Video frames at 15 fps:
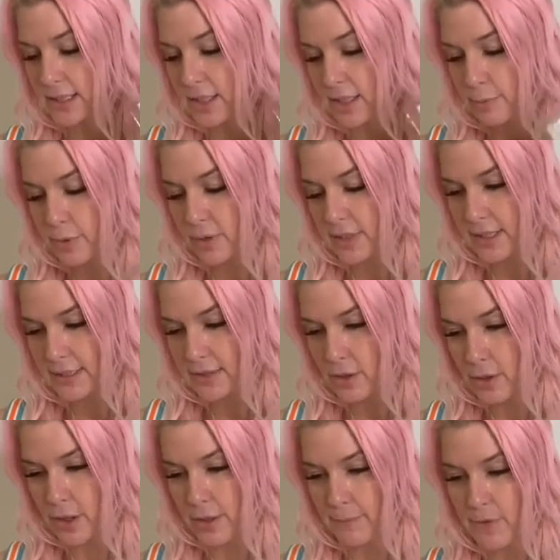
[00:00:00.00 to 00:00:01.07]
So you put this
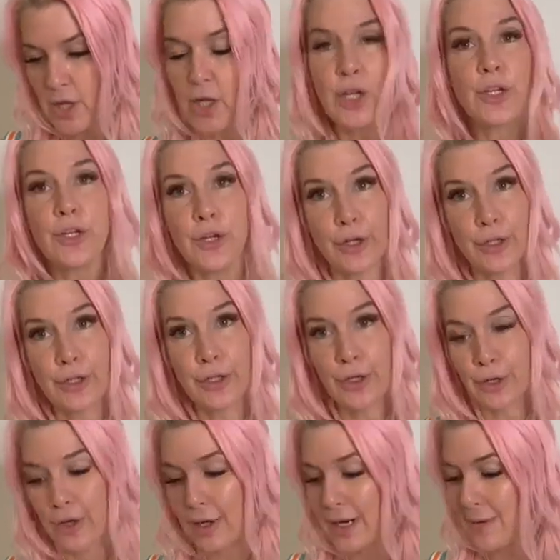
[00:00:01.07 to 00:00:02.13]
on, you're going to
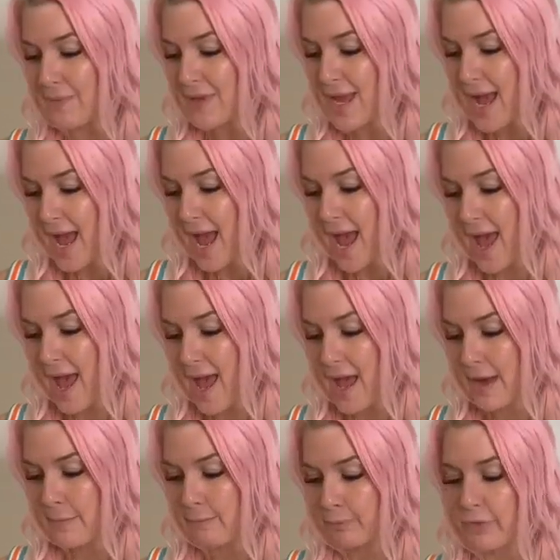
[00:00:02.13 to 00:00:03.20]
cure it,
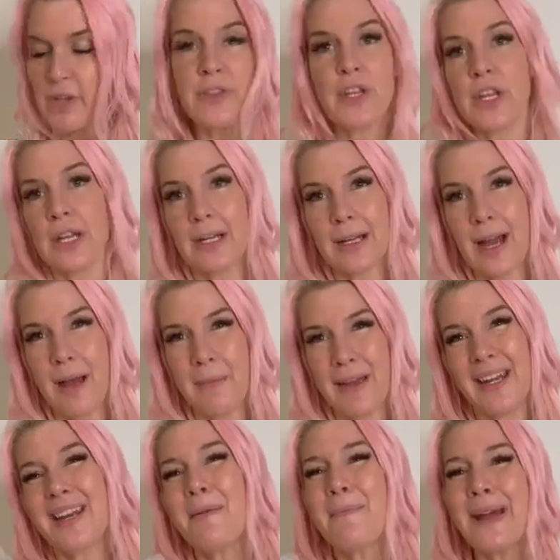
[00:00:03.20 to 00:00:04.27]
and then you're going to come in it.